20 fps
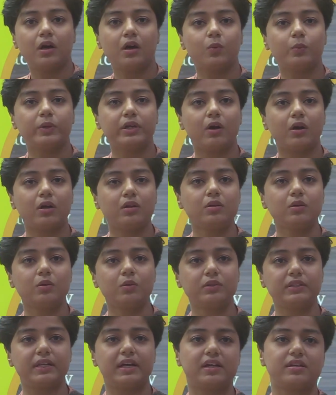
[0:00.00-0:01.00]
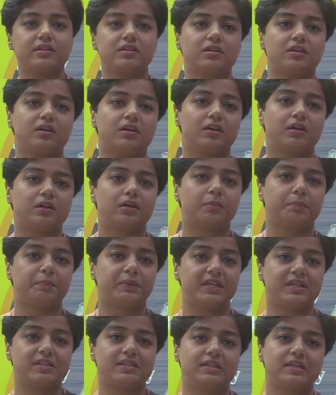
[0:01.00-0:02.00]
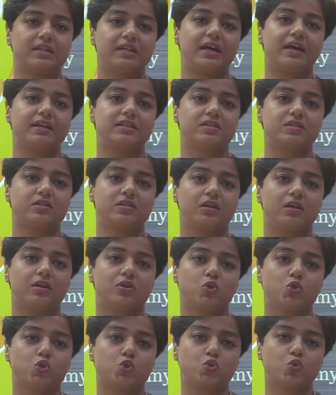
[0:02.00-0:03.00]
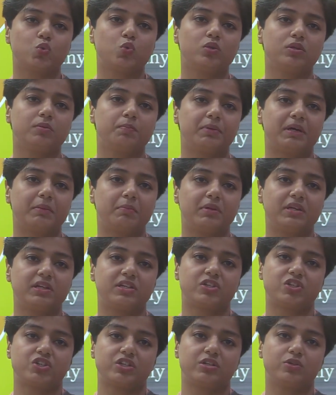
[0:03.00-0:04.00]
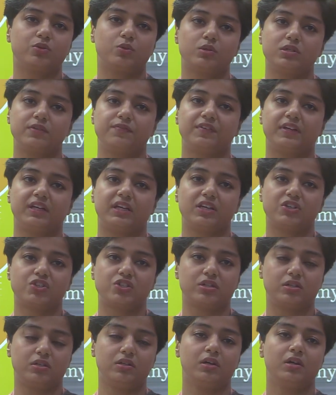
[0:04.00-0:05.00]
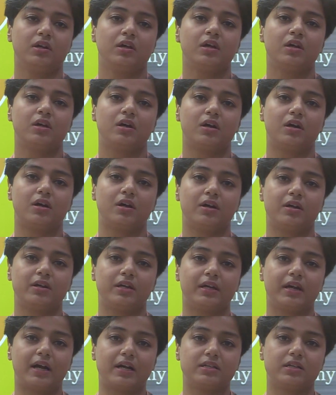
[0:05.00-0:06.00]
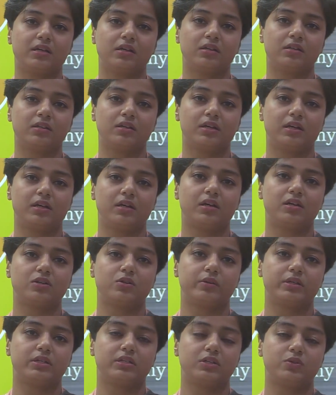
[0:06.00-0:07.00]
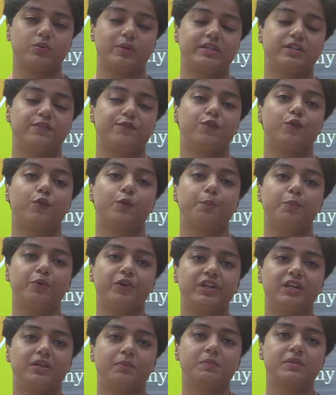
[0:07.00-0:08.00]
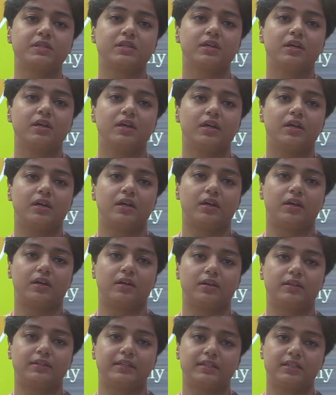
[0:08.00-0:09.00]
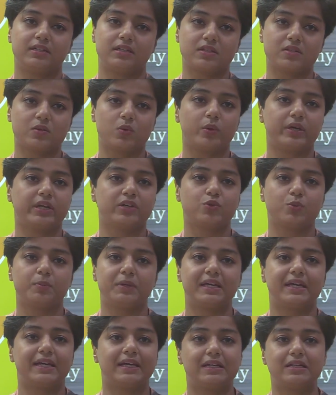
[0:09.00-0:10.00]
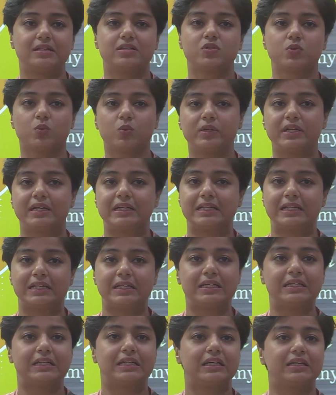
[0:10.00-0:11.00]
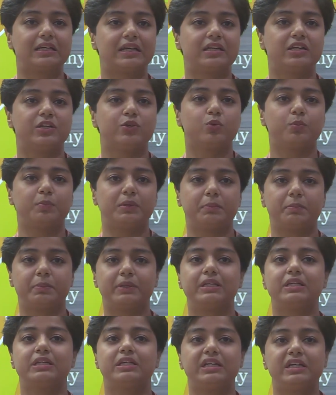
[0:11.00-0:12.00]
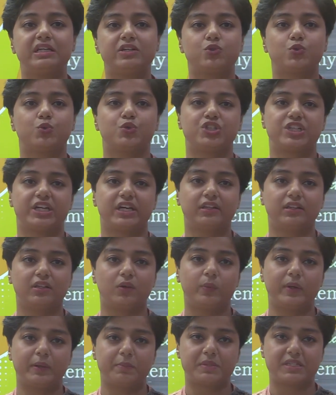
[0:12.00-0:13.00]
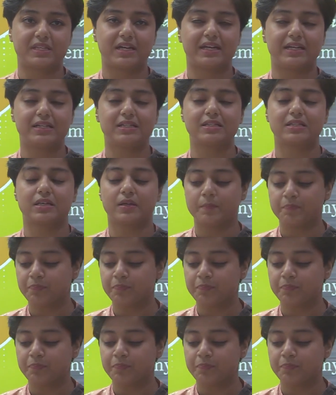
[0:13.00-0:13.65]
We all know that PSC has soon published a notification regarding the year 2024 prelims, that it is going to be held soon at any date, and you people need to check the websites.